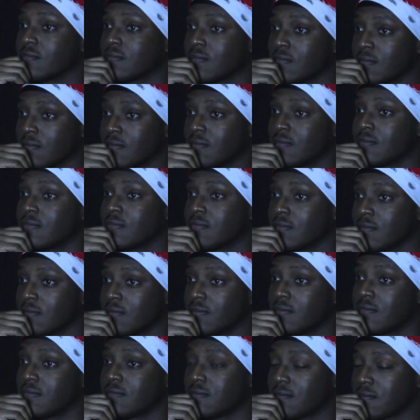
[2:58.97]
fuck awake and
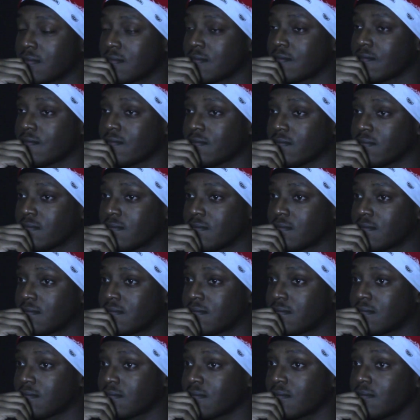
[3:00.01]
you know exactly why.
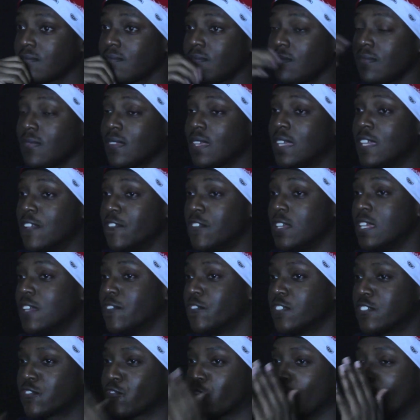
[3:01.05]
If
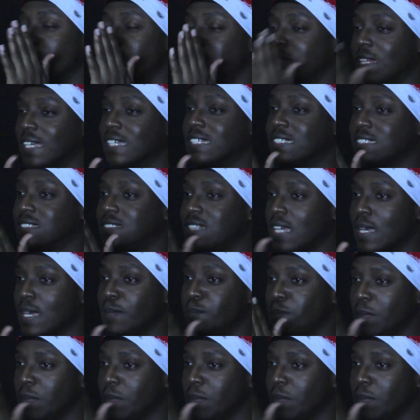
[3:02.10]
it's from niggas that